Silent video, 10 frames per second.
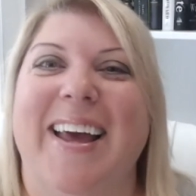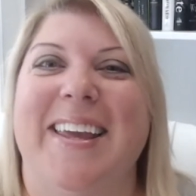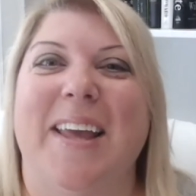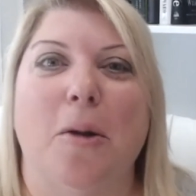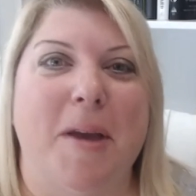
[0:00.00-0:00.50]

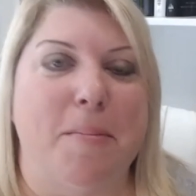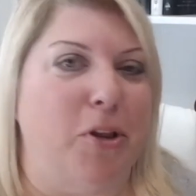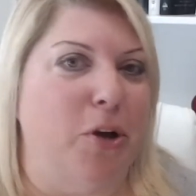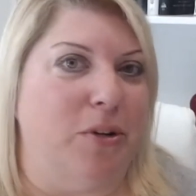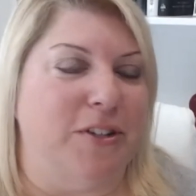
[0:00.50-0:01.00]
Young
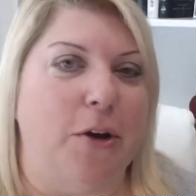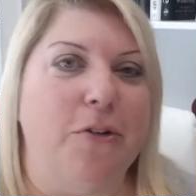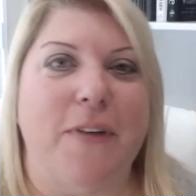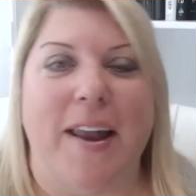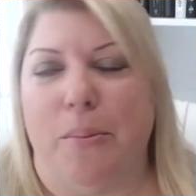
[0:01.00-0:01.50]
people who were so
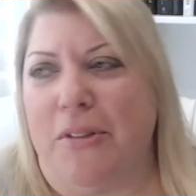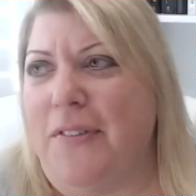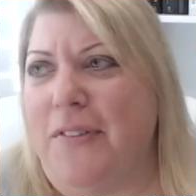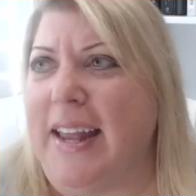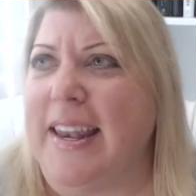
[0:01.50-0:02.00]
fed up with
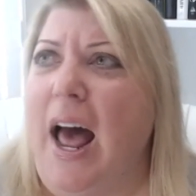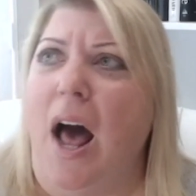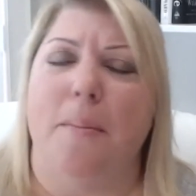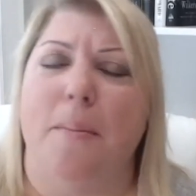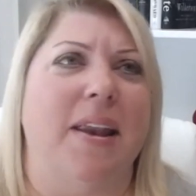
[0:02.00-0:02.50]

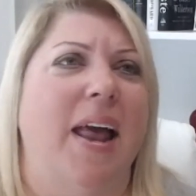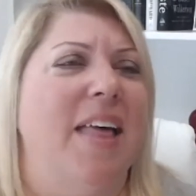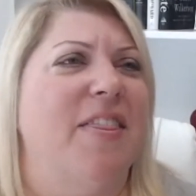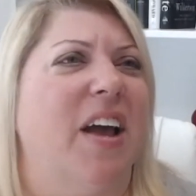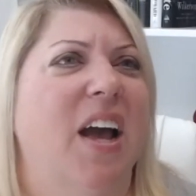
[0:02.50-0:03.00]
Vietnam and
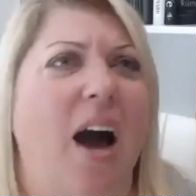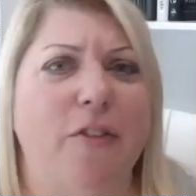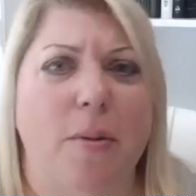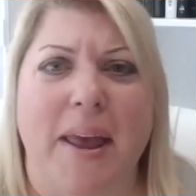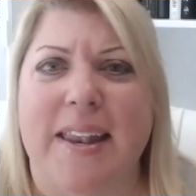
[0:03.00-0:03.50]
the
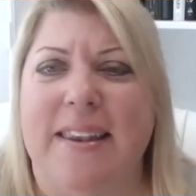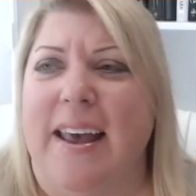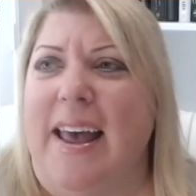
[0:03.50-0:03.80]
government,